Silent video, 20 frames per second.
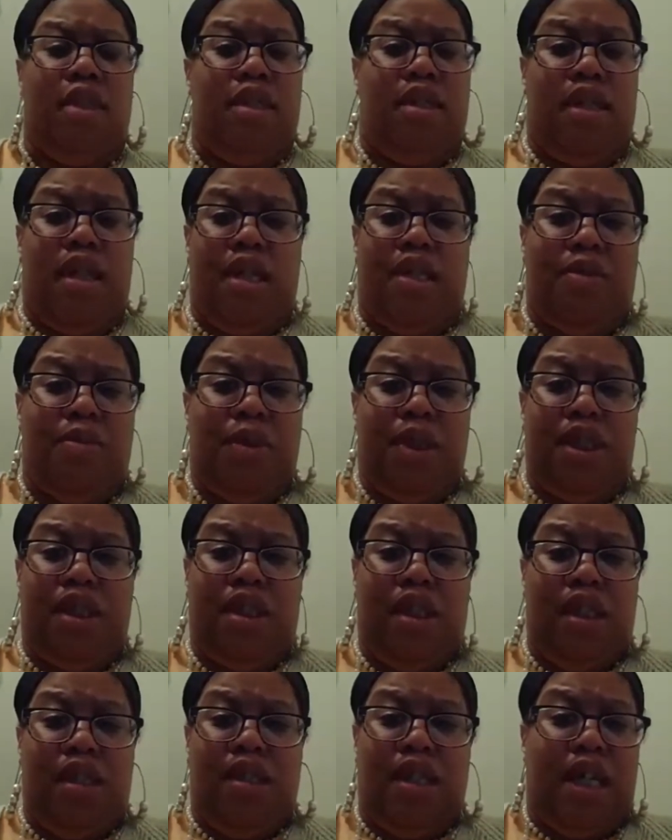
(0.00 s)
that's what
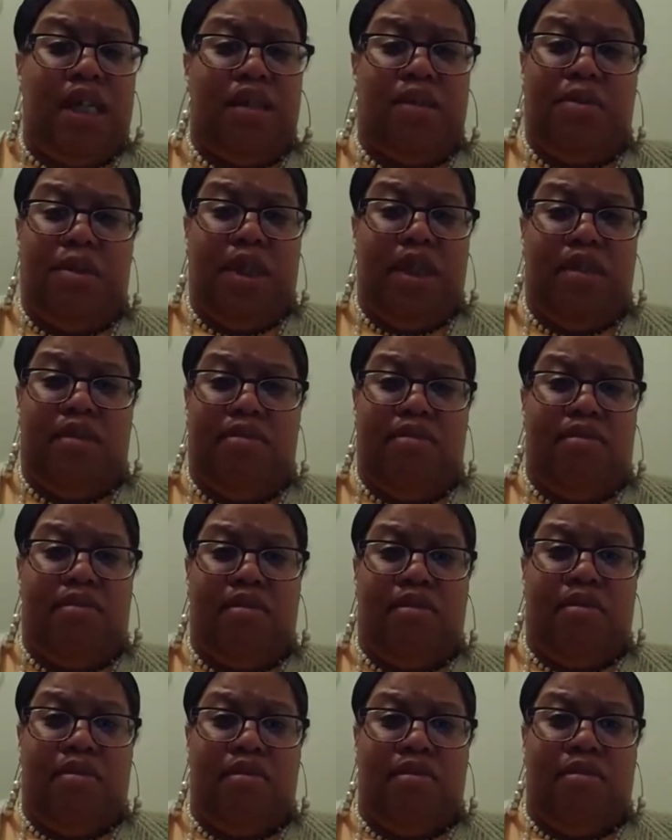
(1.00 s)
she that's
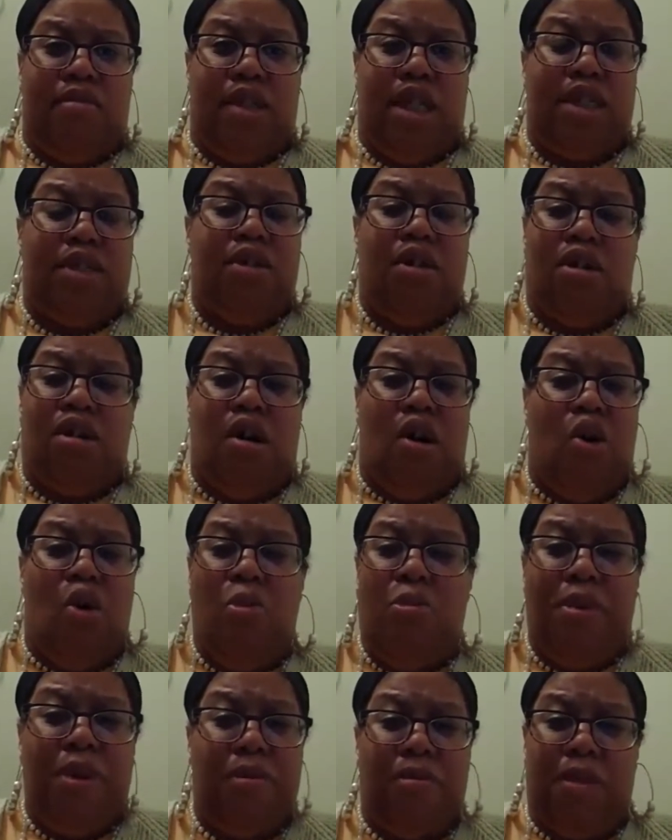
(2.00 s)
her
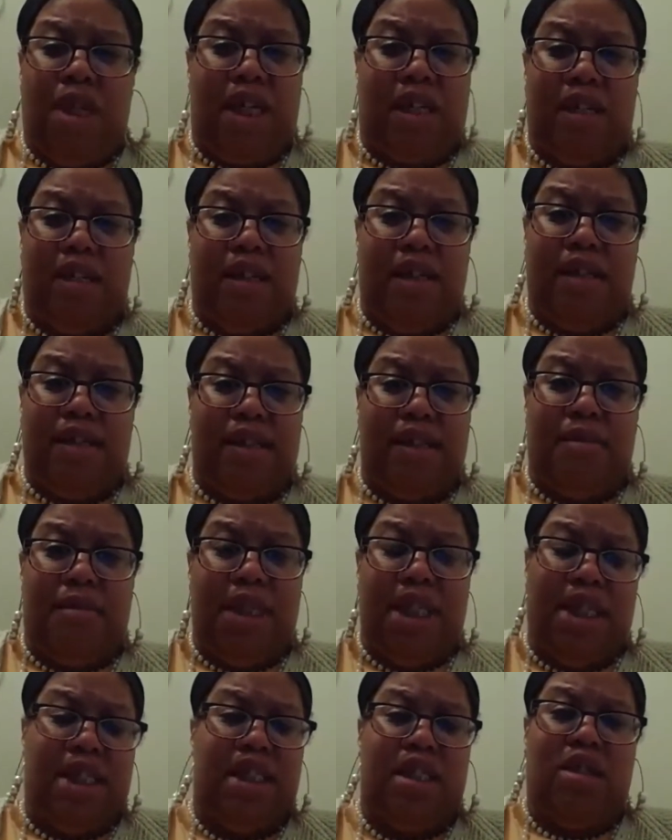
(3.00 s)
coping mechanism.
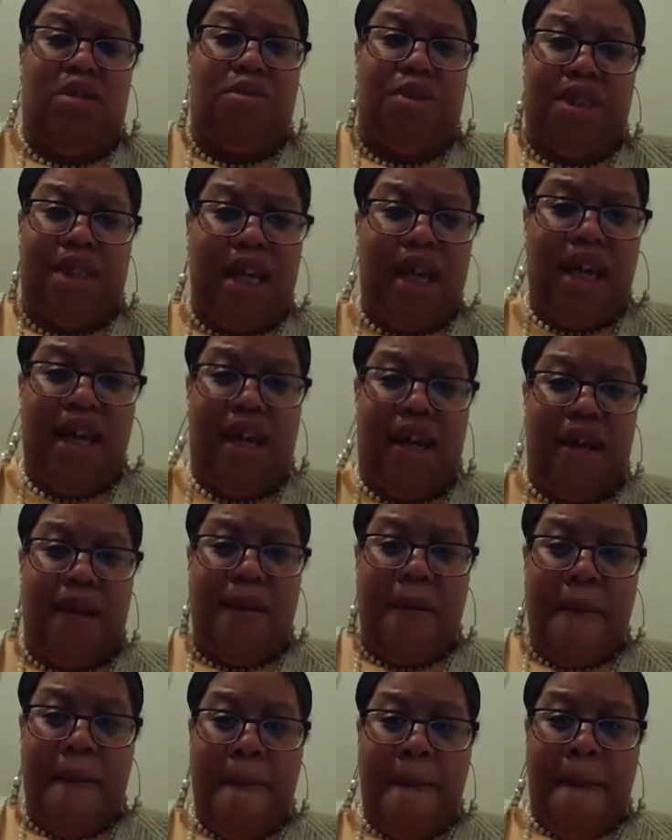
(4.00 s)
And it's so sad.
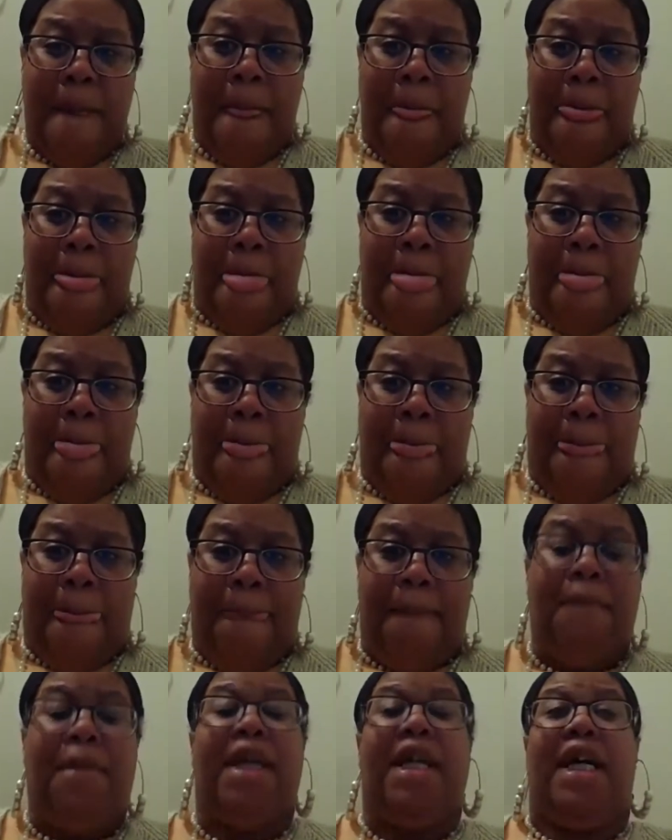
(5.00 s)

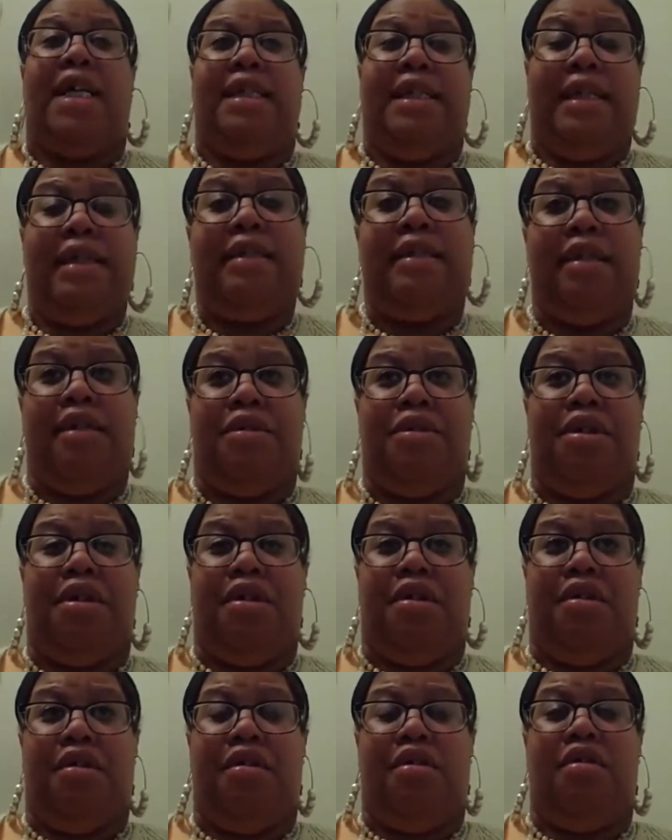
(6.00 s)
But I did tell
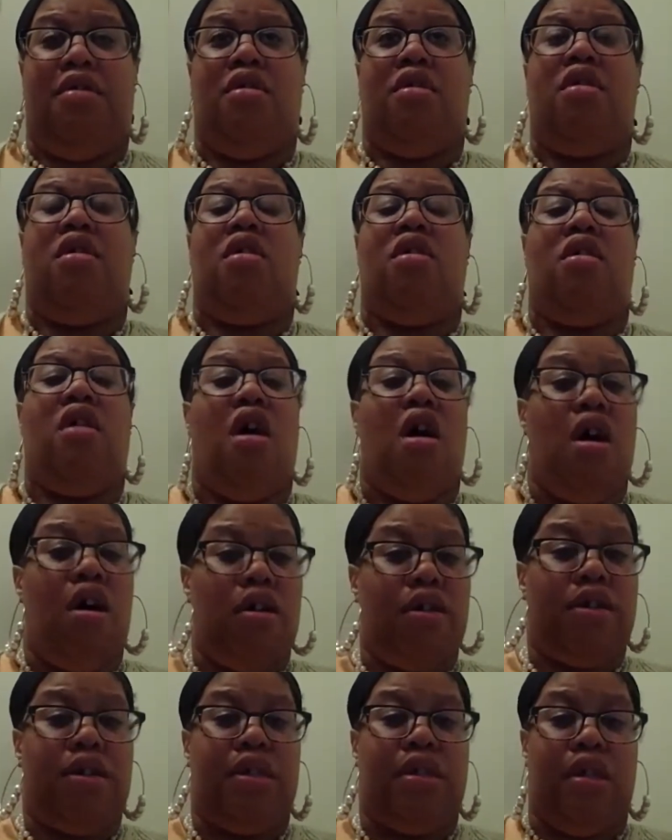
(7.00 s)
her, call
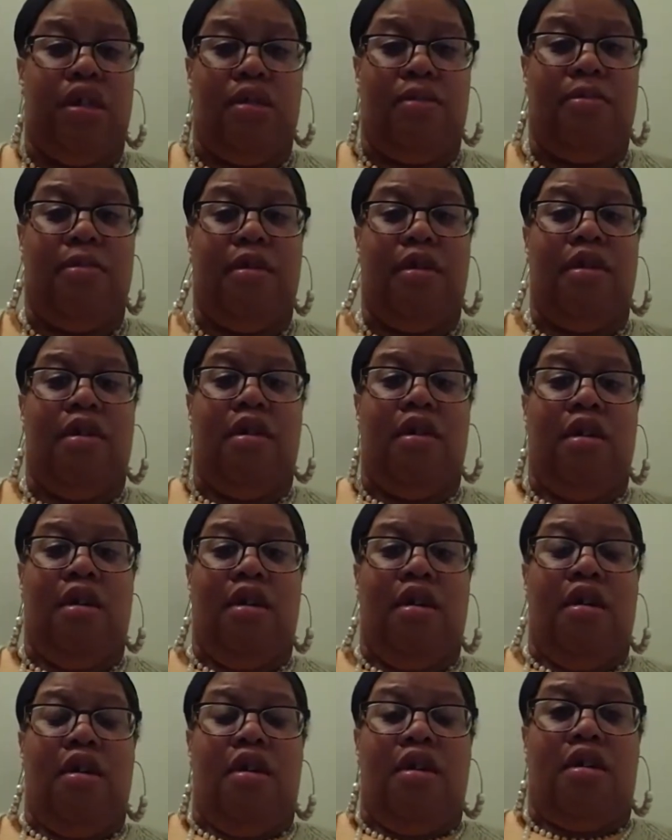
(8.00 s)
some
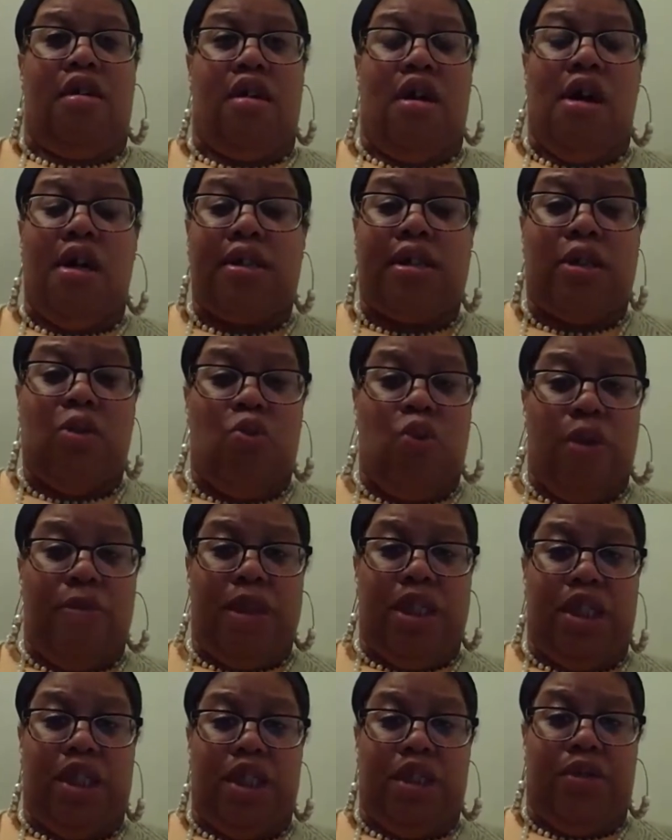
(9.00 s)
call some
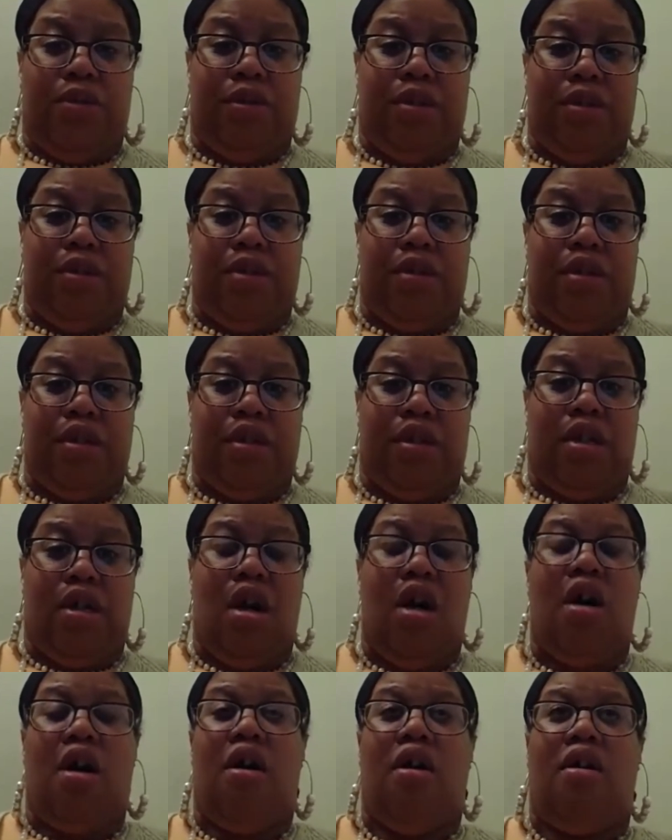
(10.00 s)
women's shelters.
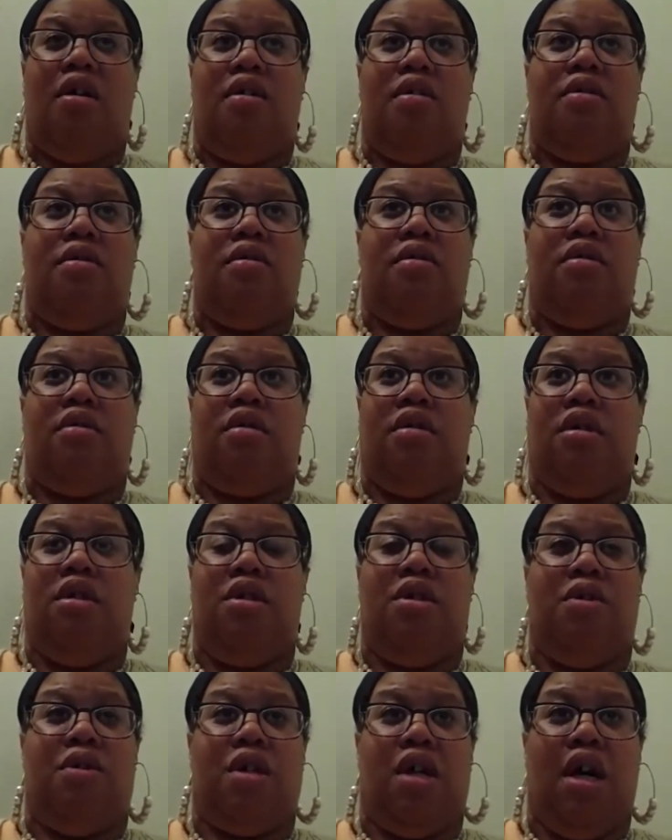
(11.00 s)
Call
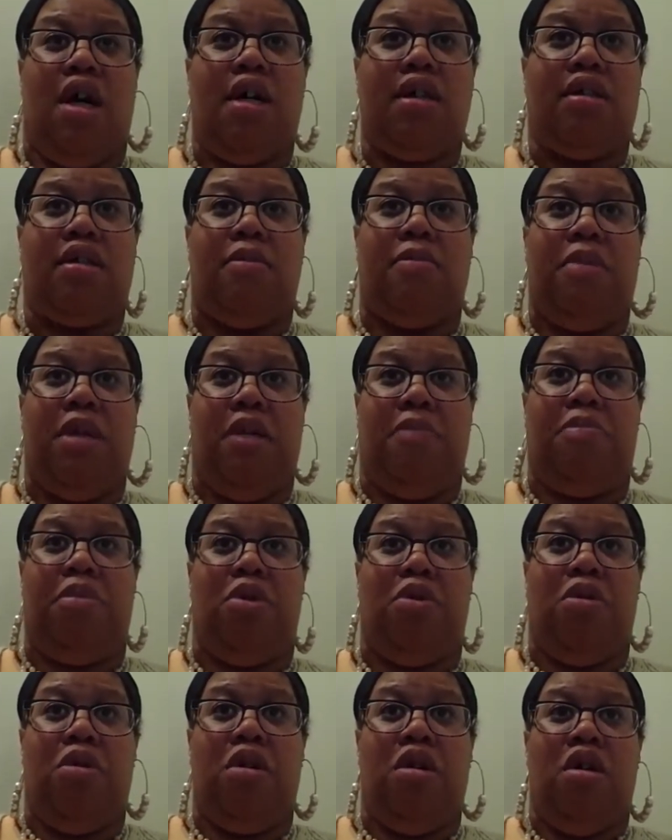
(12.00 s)
some
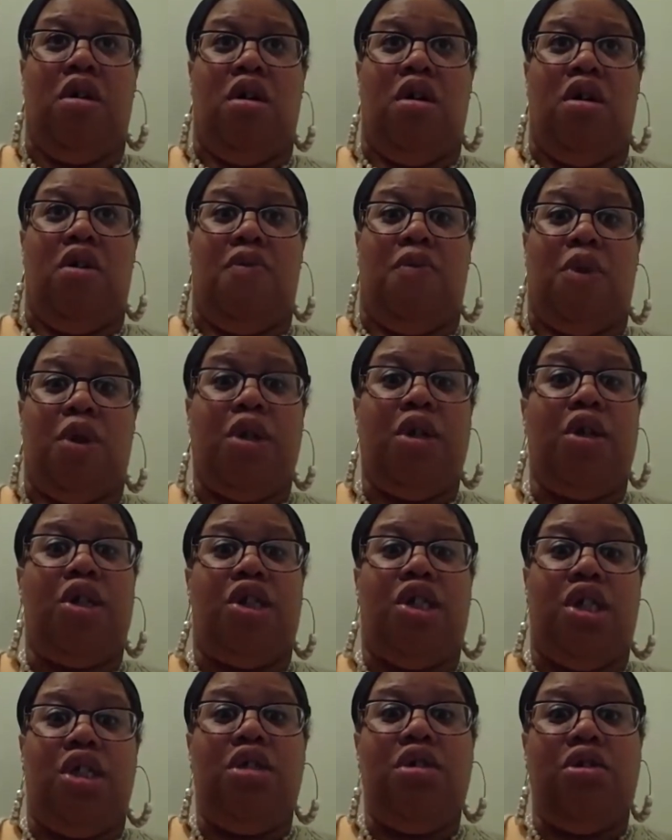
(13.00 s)
people for your
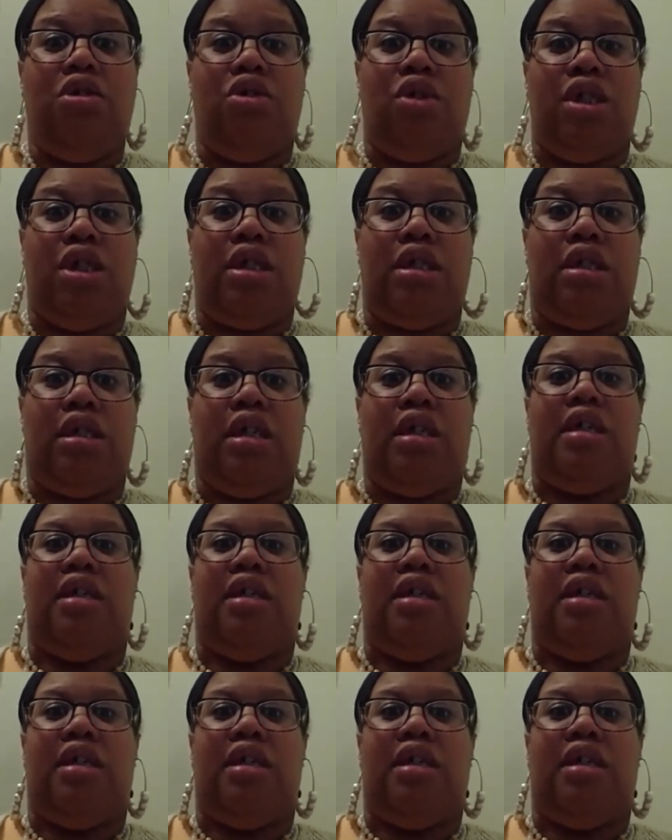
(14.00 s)
children's